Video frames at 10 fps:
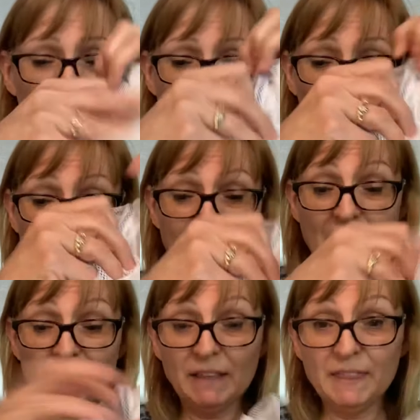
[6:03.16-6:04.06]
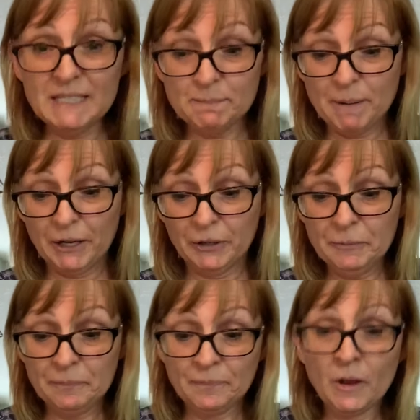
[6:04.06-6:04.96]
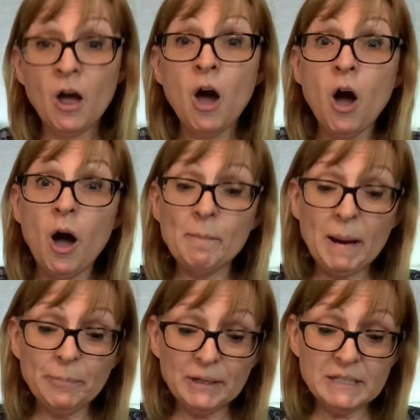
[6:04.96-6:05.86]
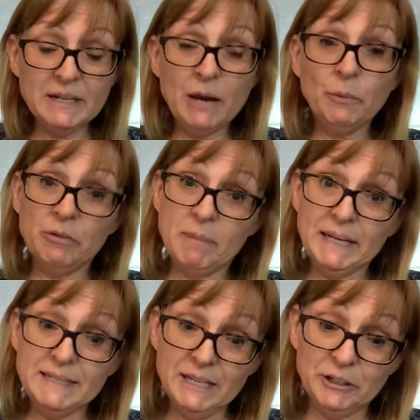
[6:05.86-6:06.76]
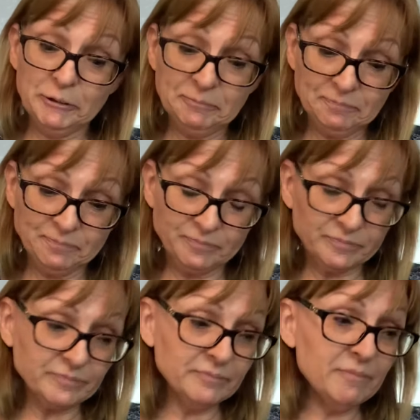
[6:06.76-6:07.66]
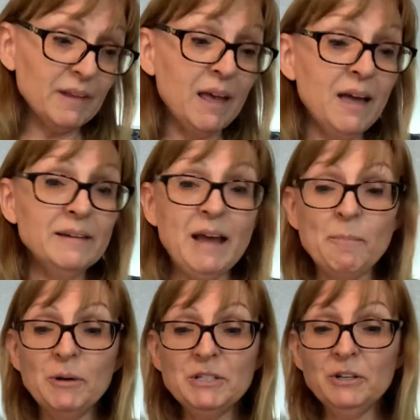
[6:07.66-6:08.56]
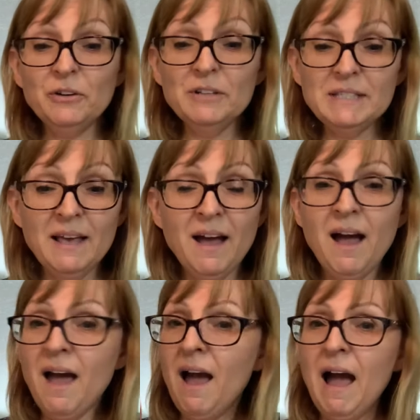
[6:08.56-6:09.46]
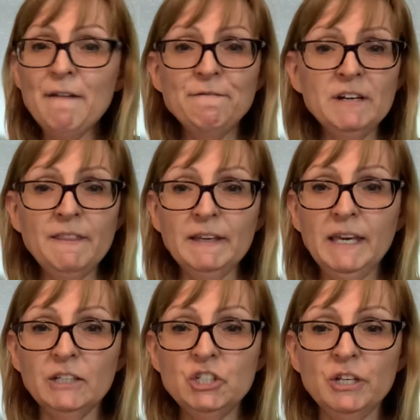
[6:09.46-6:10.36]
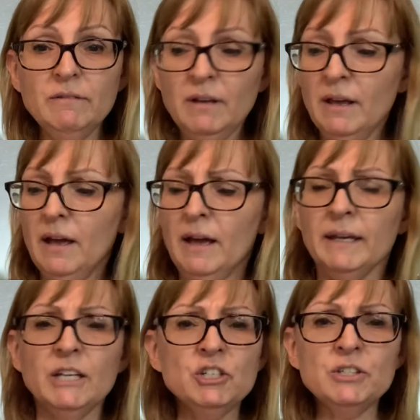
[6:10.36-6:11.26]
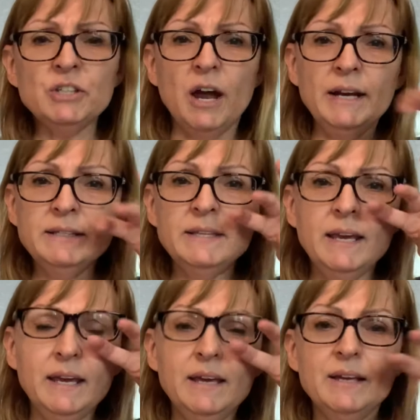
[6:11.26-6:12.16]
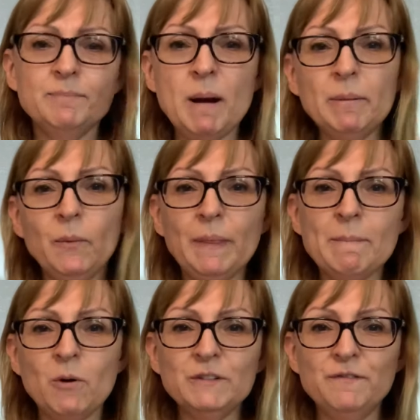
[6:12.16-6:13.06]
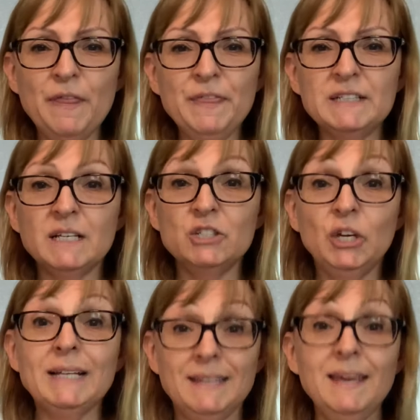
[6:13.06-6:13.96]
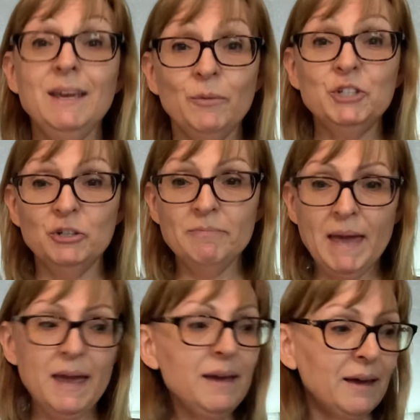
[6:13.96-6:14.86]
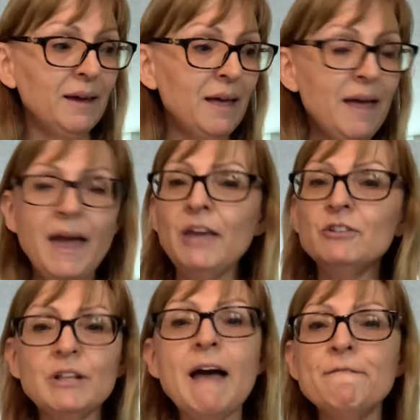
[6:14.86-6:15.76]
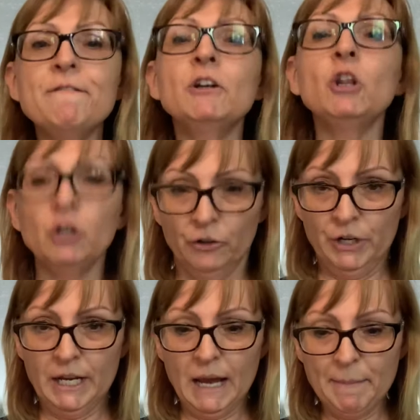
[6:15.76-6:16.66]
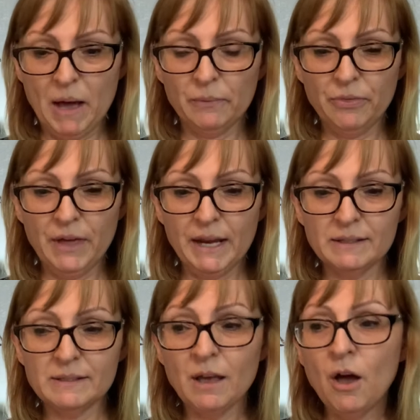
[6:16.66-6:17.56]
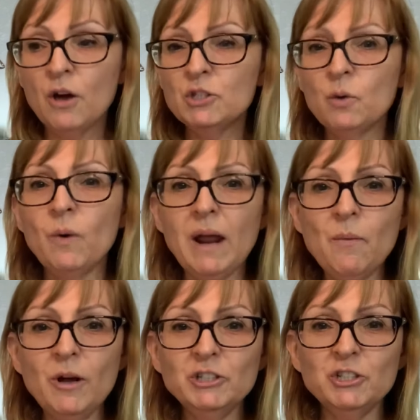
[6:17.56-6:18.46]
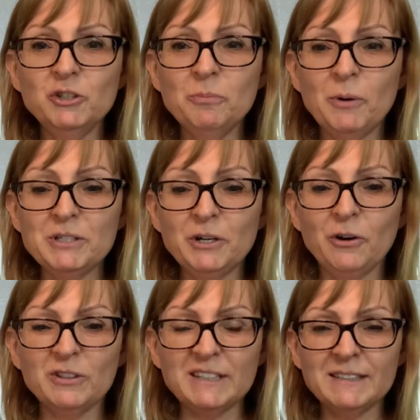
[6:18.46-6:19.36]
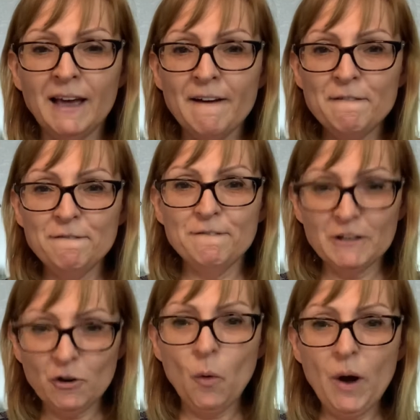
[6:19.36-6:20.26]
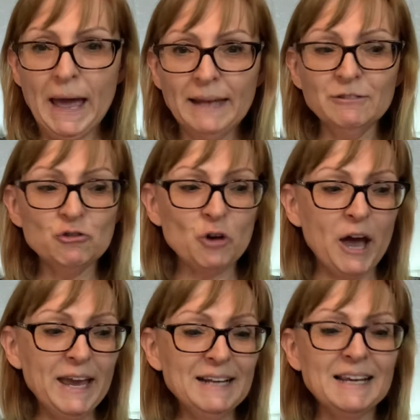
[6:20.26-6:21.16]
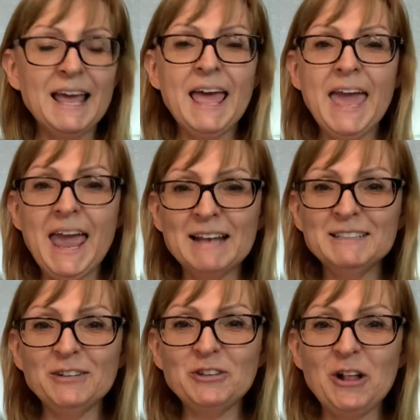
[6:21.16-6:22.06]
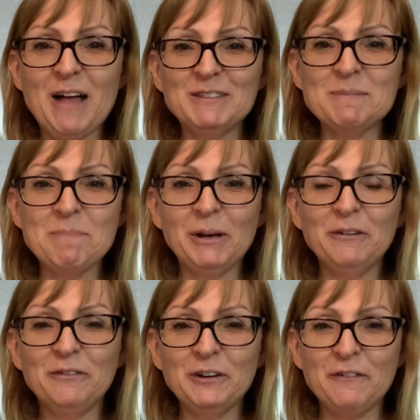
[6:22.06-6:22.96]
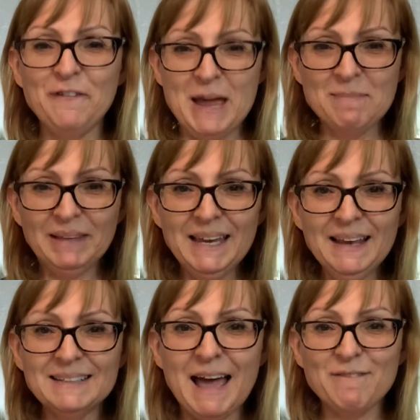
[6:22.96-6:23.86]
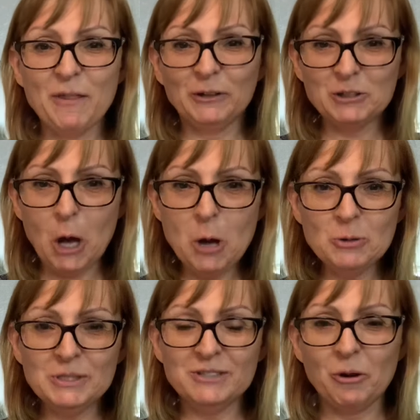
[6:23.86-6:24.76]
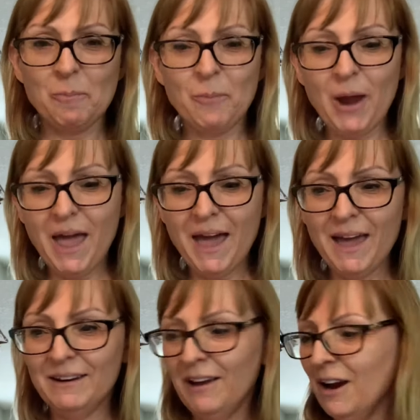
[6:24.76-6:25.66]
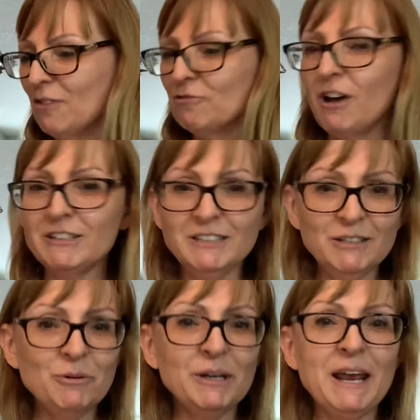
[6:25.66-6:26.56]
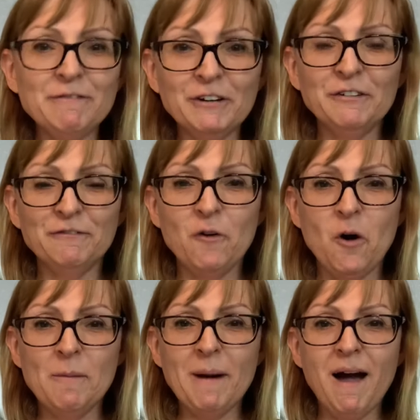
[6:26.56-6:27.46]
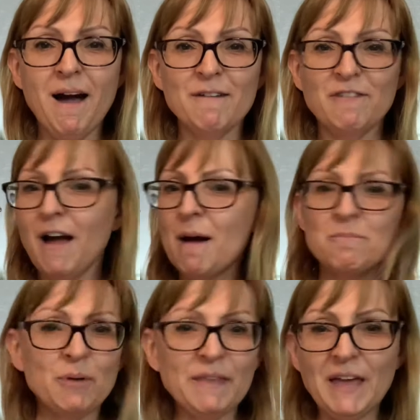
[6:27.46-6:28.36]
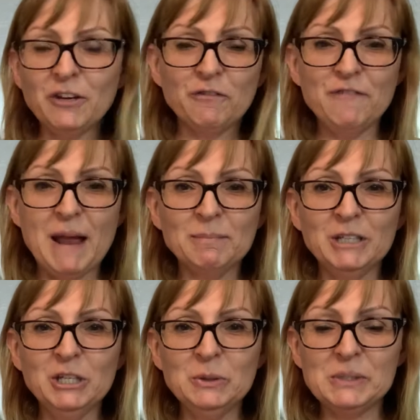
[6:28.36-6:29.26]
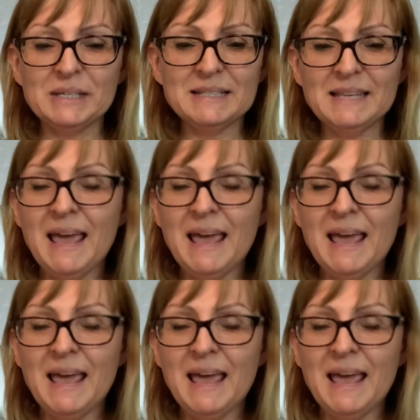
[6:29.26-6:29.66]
forward to having this butter on my bread tonight with my dinner. Now, boys and girls, have fun in the kitchen. Kitchen science is probably one of the most fun things because you get to eat what you make, and you still have fun learning about things. So what I want you to do, boys and girls, is go ahead and try it. And so you'll have some butter for your family to have on their toast or bread, roti, whatever form of bread that your family uses,